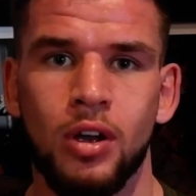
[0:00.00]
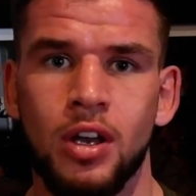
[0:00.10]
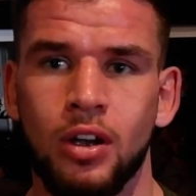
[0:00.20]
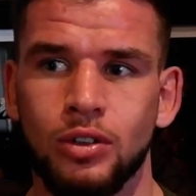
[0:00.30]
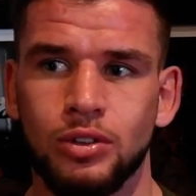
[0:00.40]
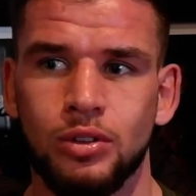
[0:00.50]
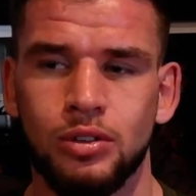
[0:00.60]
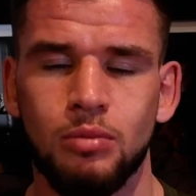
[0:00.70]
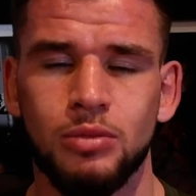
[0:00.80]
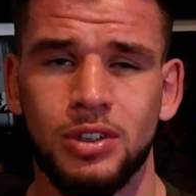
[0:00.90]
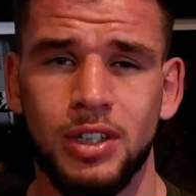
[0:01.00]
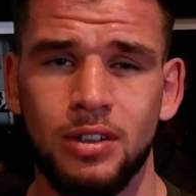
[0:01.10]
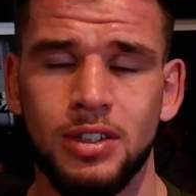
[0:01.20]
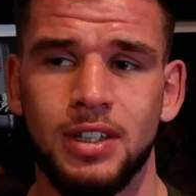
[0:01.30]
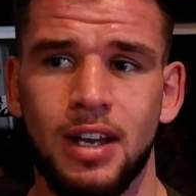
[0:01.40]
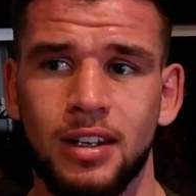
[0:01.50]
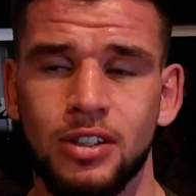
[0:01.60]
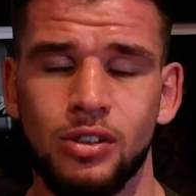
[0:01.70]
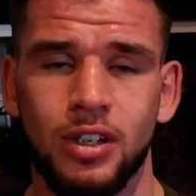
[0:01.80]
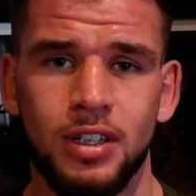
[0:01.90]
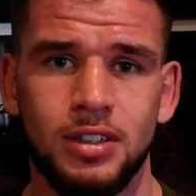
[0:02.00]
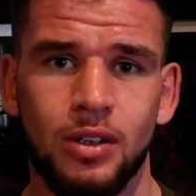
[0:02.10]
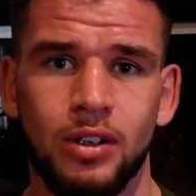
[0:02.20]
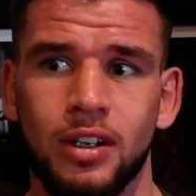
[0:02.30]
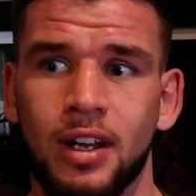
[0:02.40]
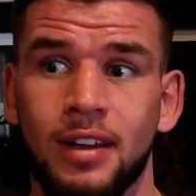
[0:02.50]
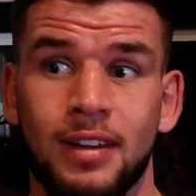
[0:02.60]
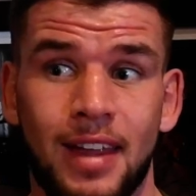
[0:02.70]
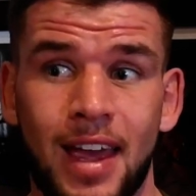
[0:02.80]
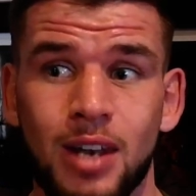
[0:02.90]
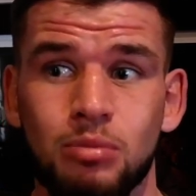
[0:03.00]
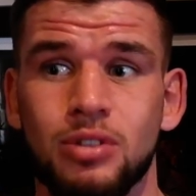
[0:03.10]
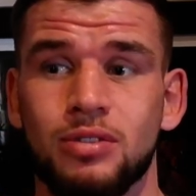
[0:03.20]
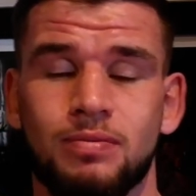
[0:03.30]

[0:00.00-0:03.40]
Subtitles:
because there's some seriously talented young kids out there that end up just